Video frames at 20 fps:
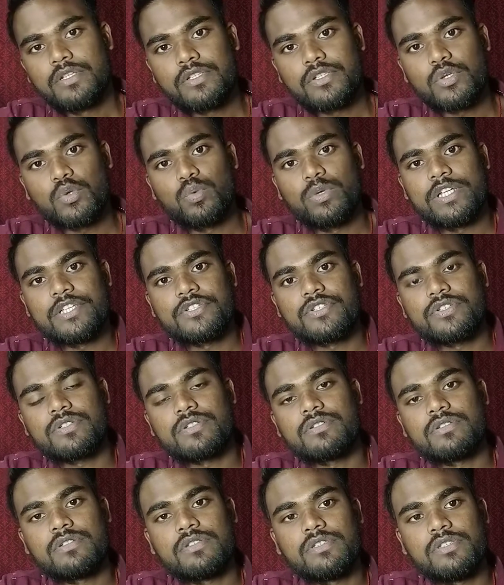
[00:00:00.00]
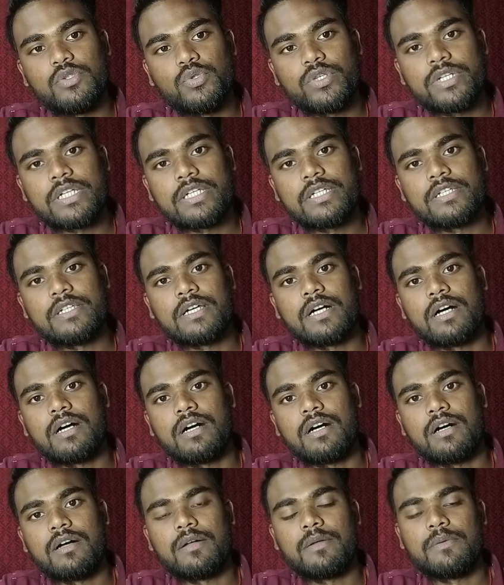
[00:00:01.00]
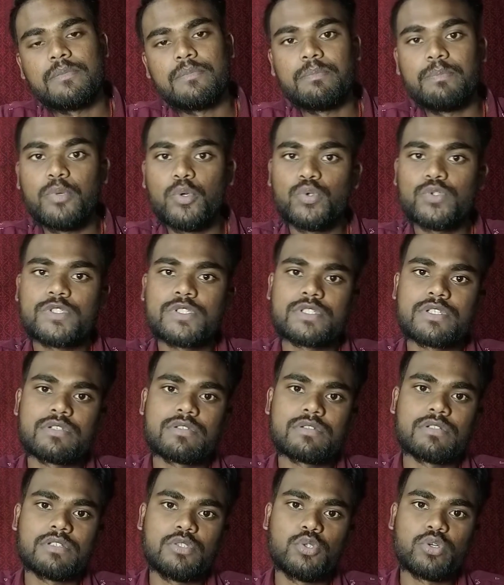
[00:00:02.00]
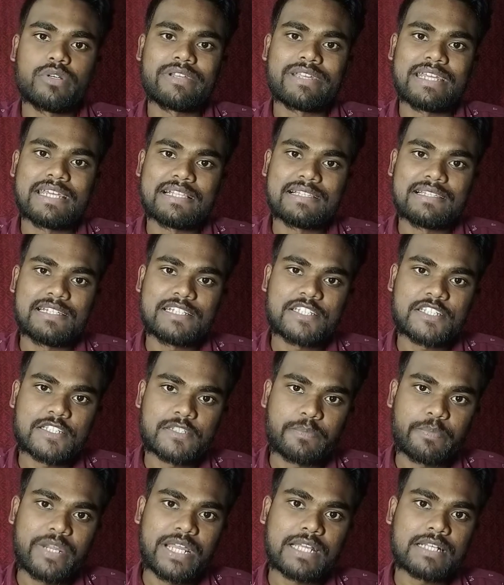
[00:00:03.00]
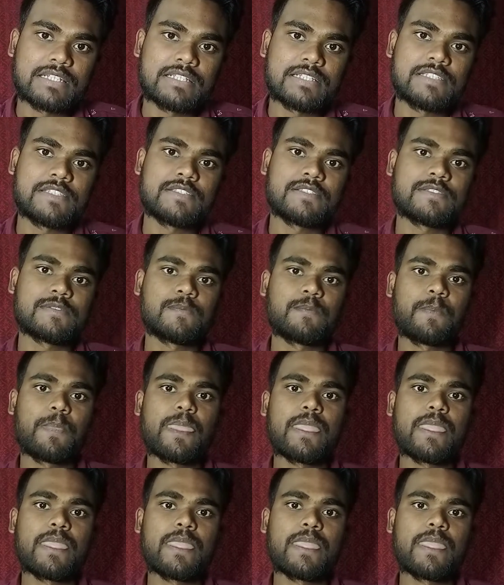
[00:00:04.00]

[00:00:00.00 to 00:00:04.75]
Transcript: through which you can boost your English practice,